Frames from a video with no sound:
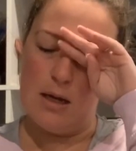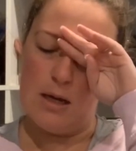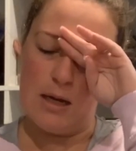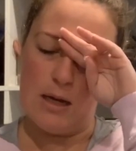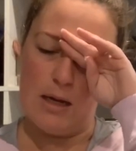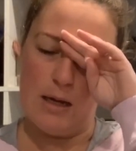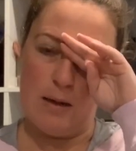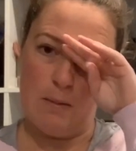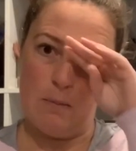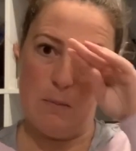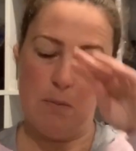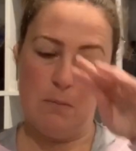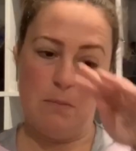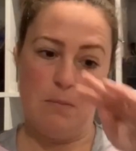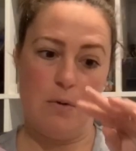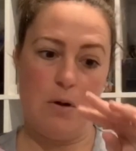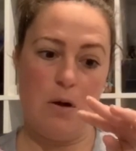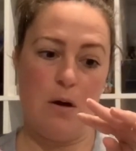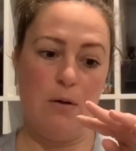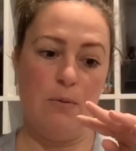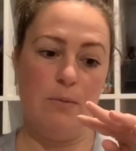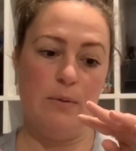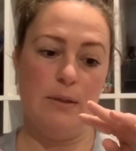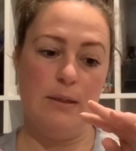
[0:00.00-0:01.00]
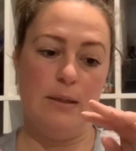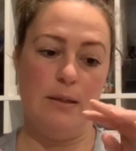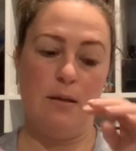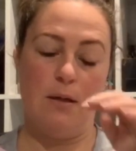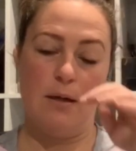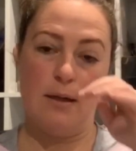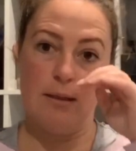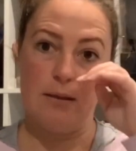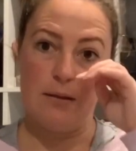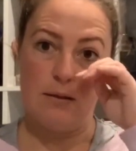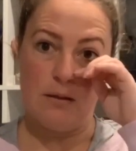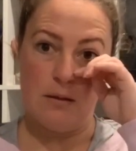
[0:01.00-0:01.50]
I really
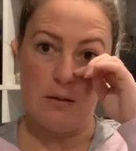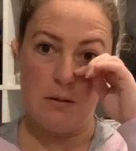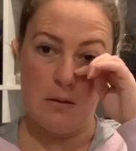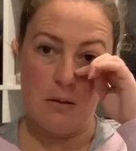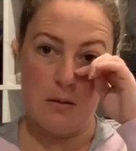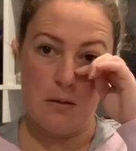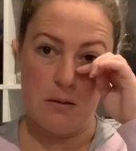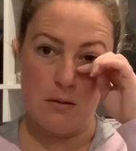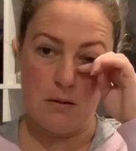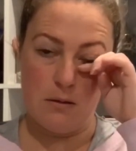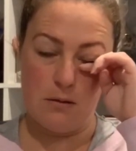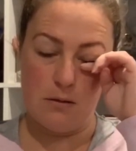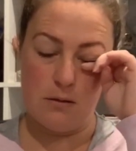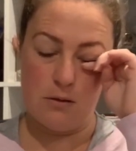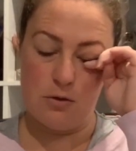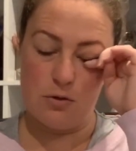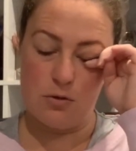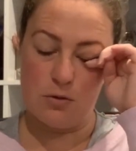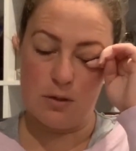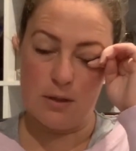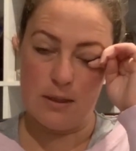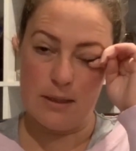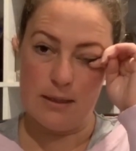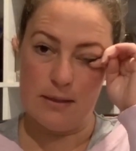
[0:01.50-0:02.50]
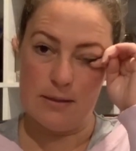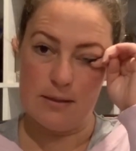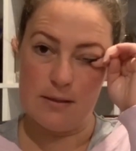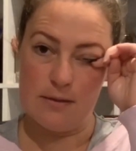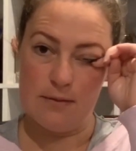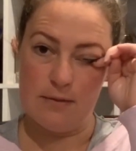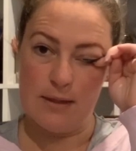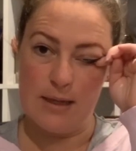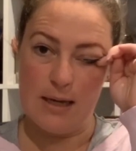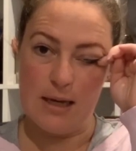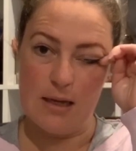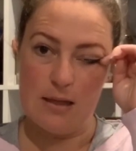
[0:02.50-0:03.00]
liked the dryness
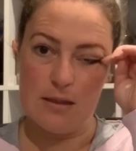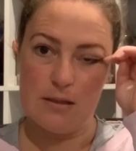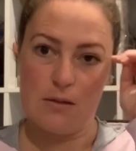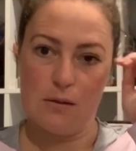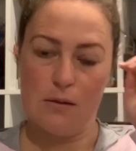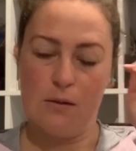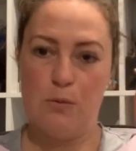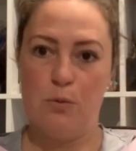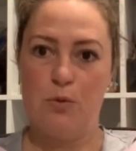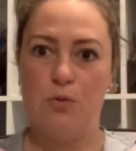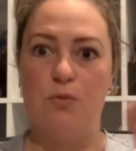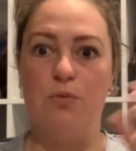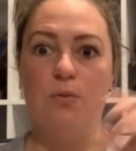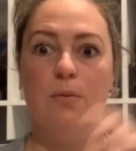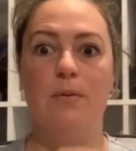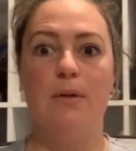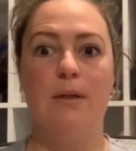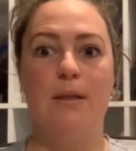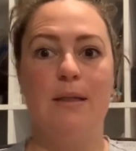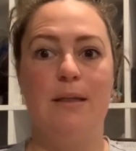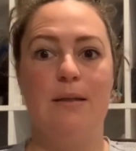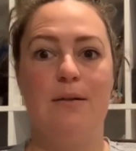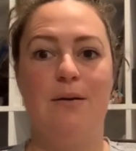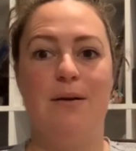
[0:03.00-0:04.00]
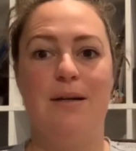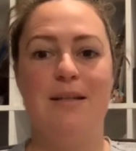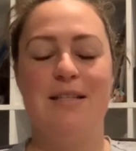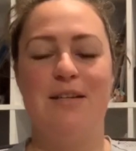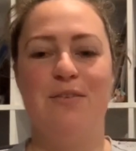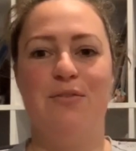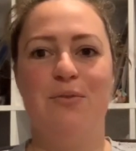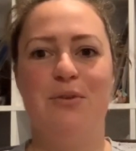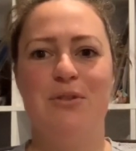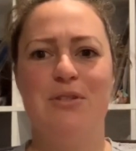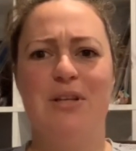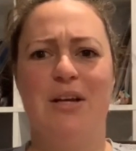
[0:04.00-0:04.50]
of that, so that was really nice.
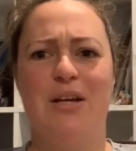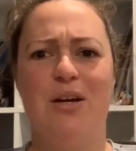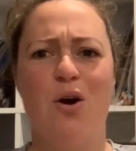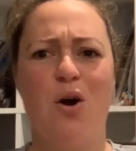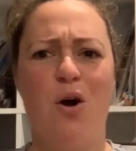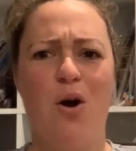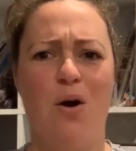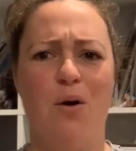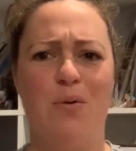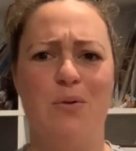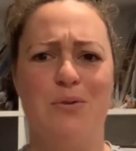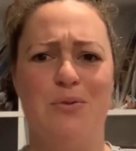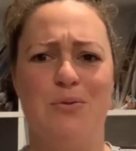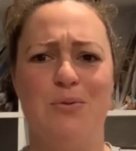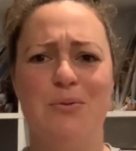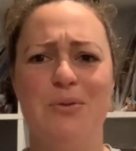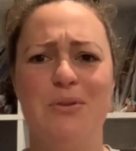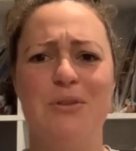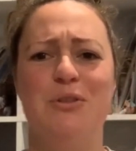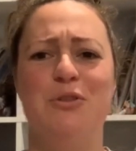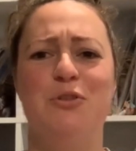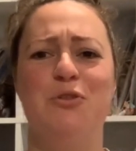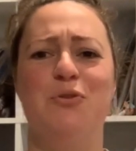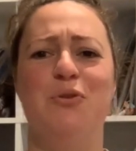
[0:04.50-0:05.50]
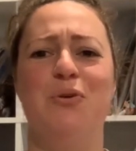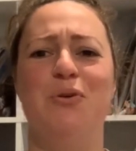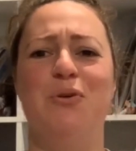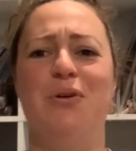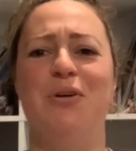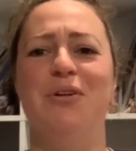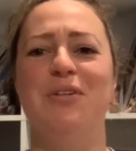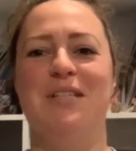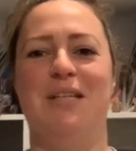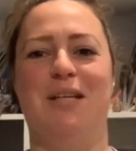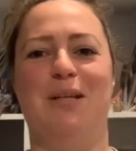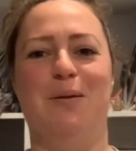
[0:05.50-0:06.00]
Everyone's like, oh, it was a really strong
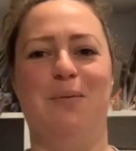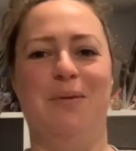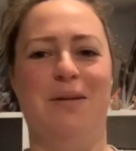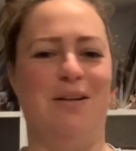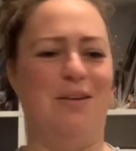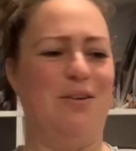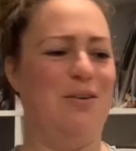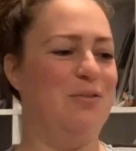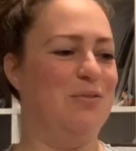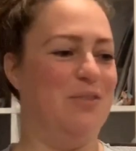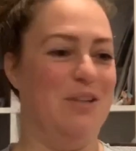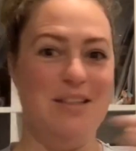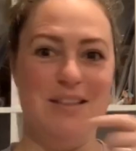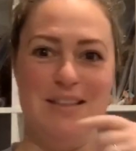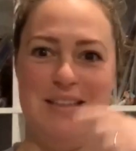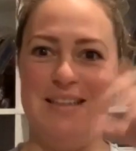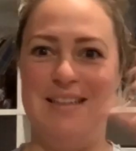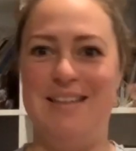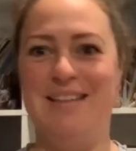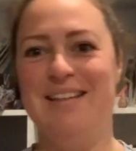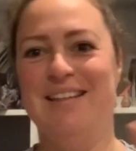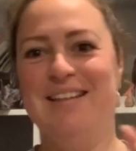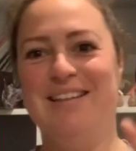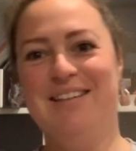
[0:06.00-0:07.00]
cocktail. I'm like, oh really?